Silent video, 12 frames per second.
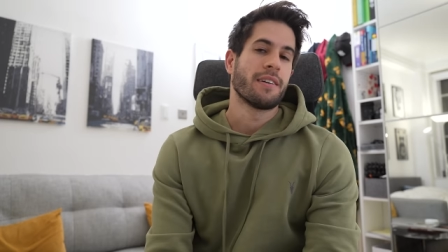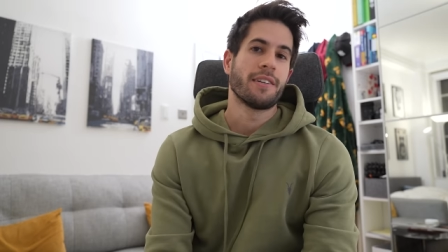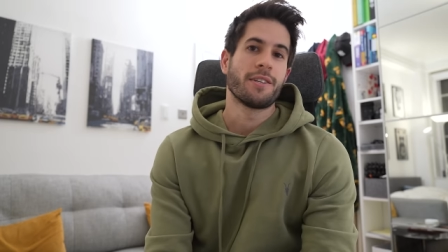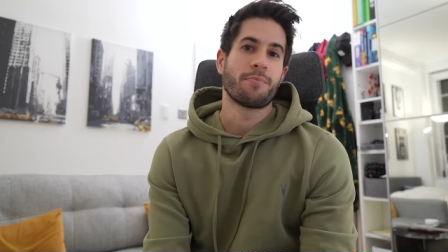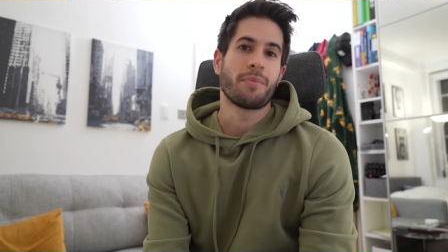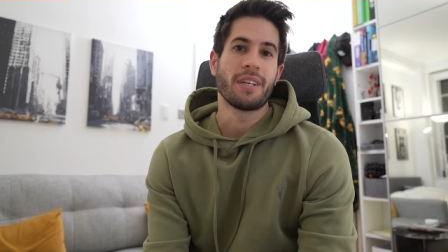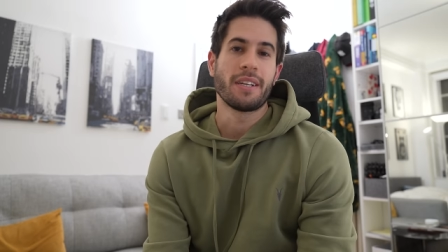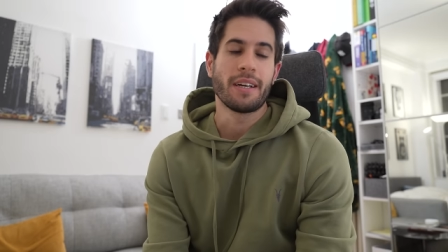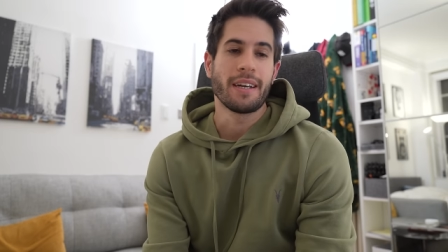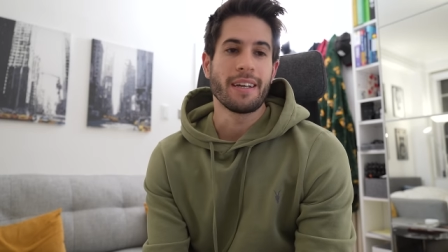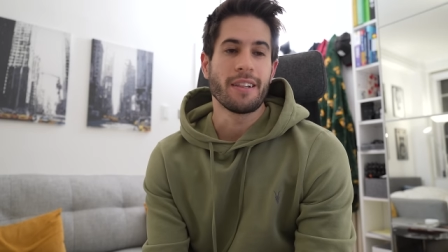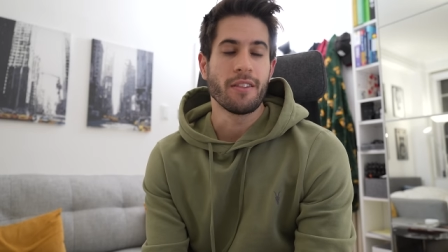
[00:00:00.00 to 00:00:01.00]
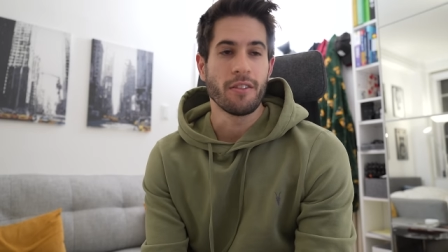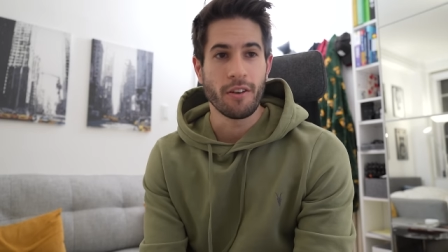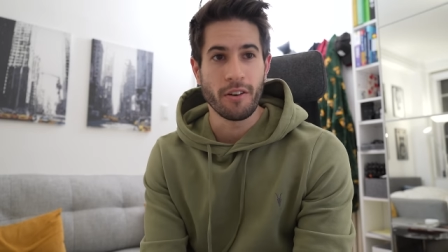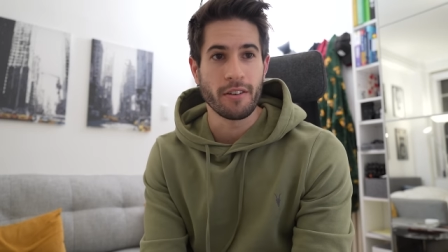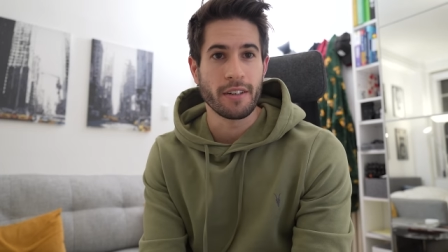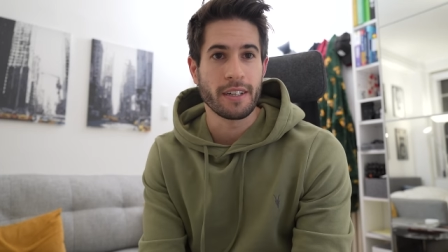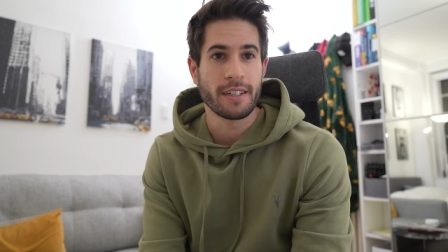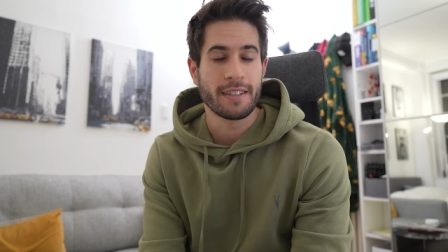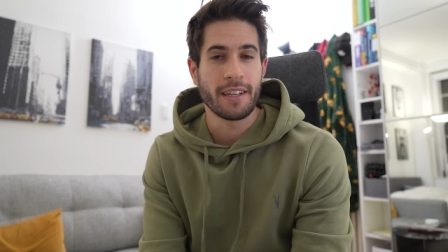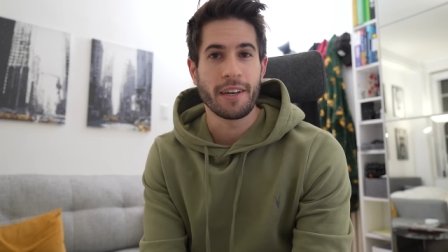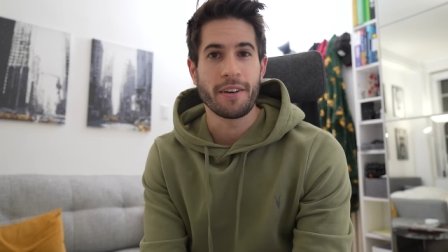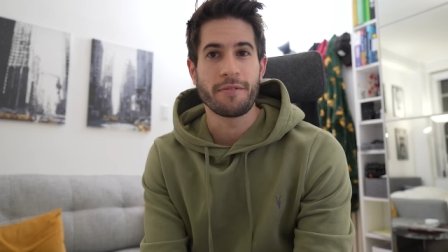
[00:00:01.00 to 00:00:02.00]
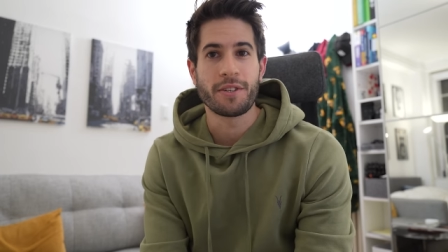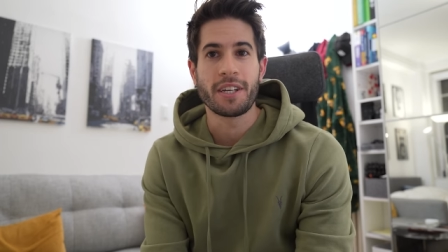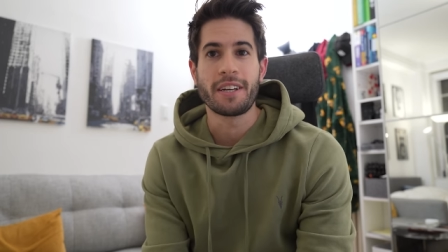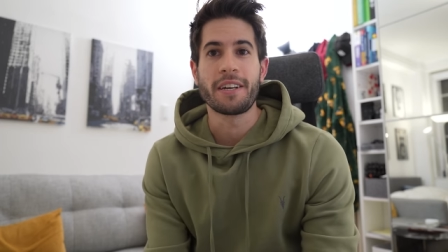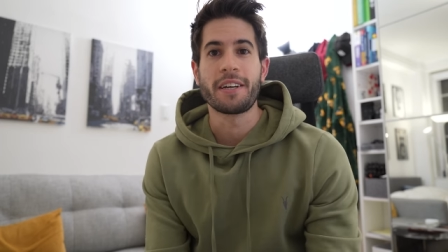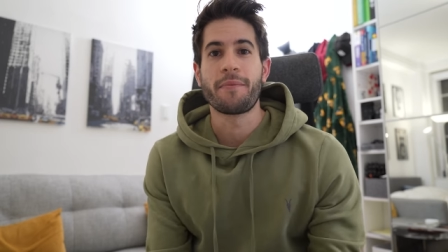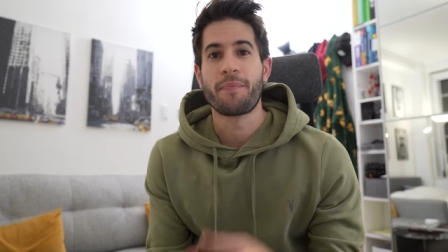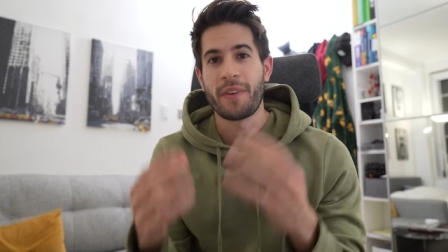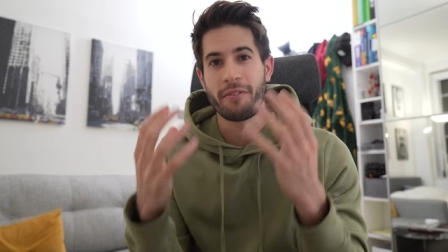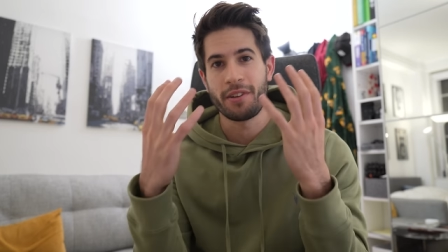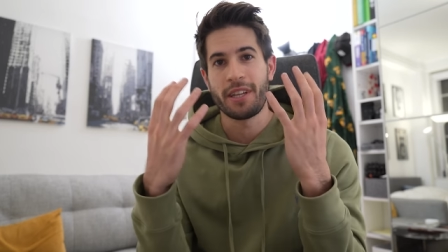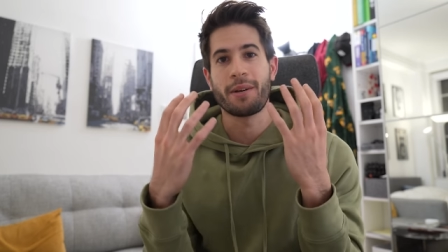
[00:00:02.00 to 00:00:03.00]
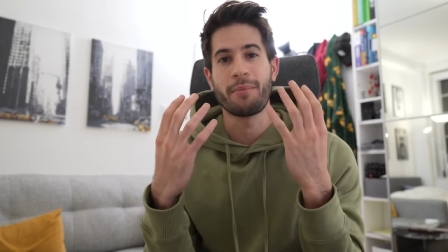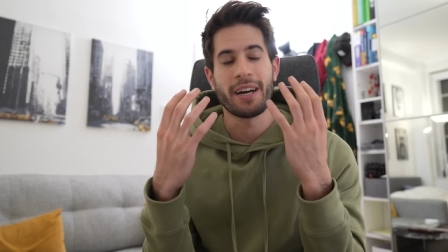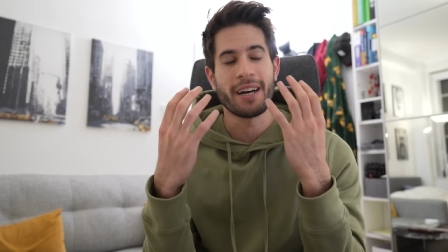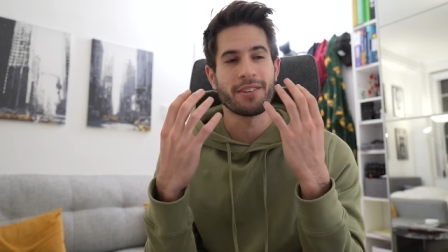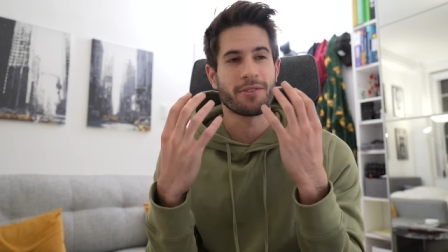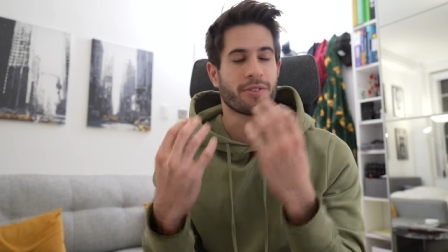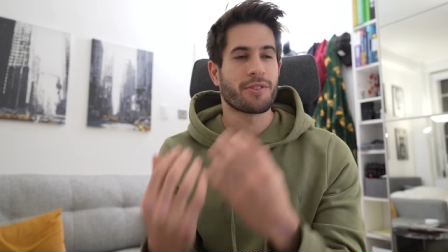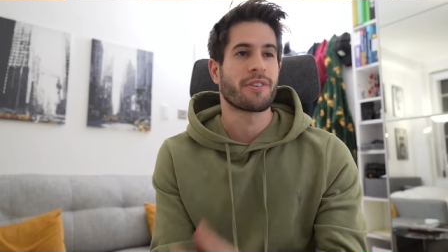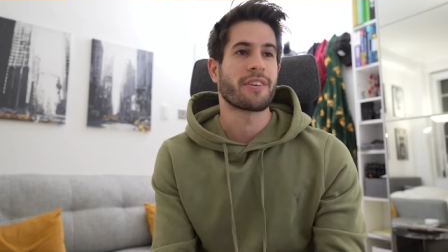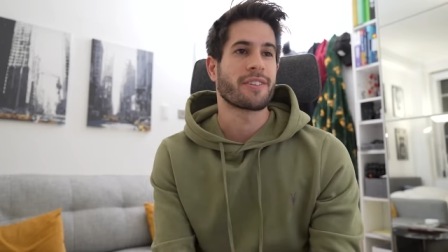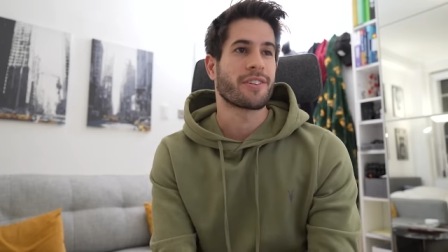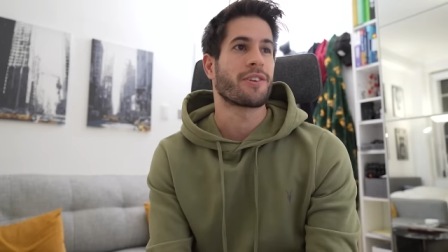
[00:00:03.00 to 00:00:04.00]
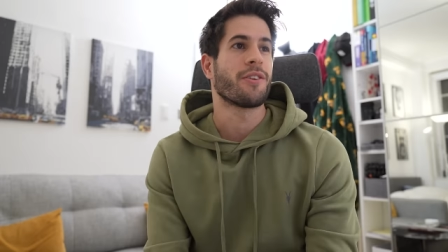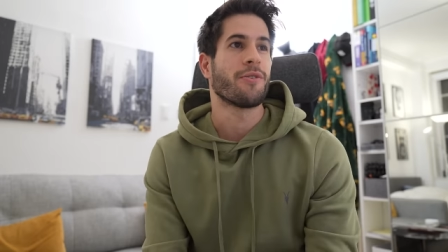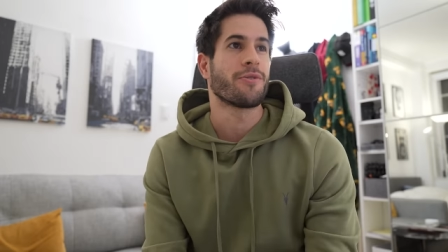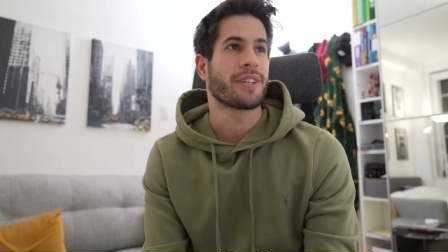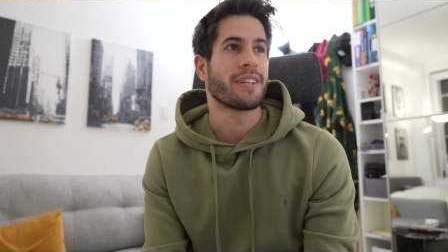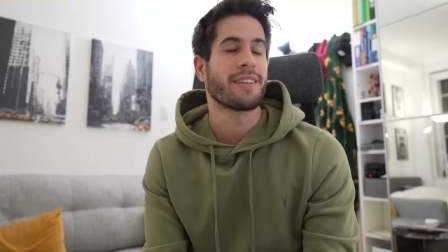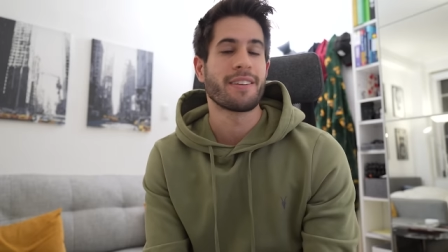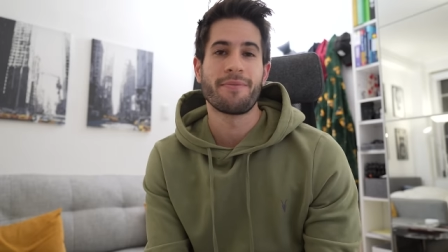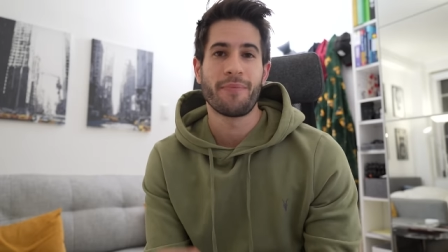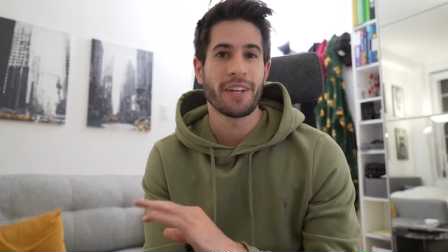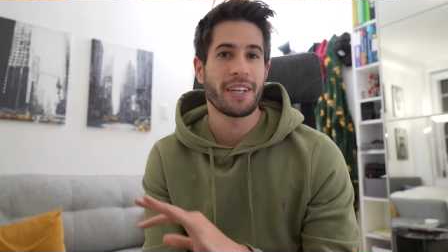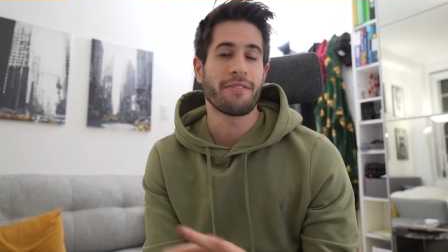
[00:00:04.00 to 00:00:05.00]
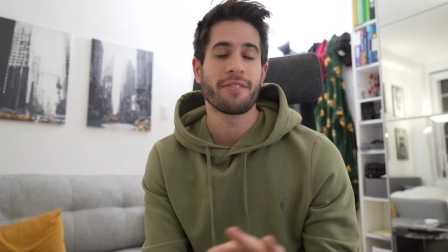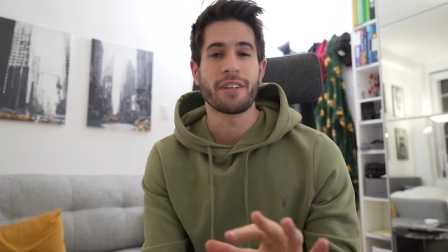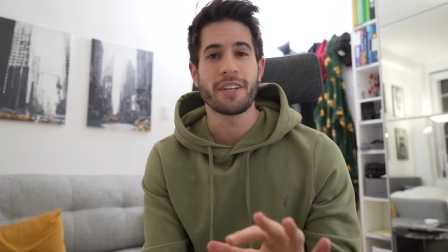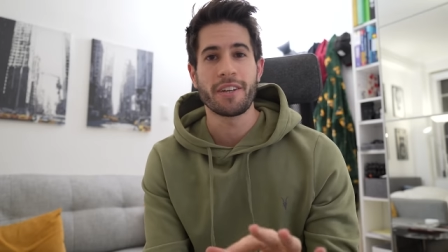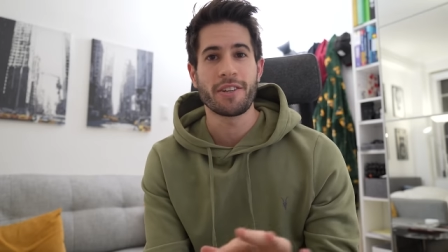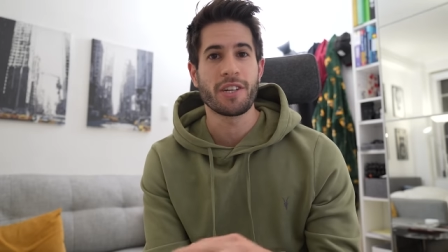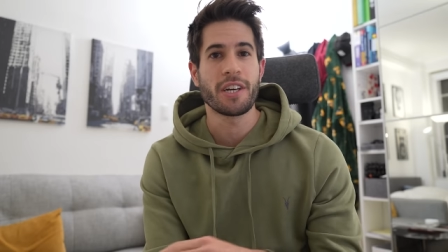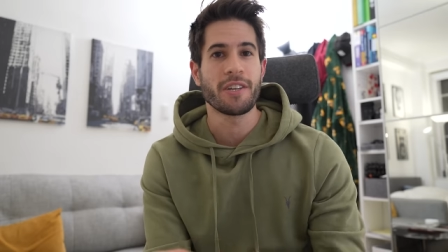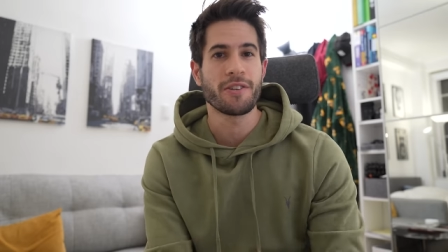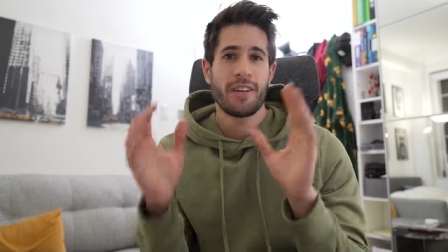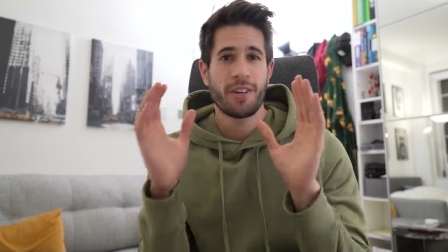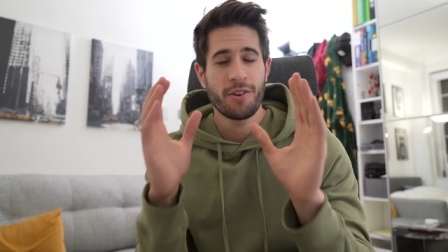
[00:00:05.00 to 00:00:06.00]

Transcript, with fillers: It has been a long day of studying. I feel like my eyes are starting to close and I definitely need a change.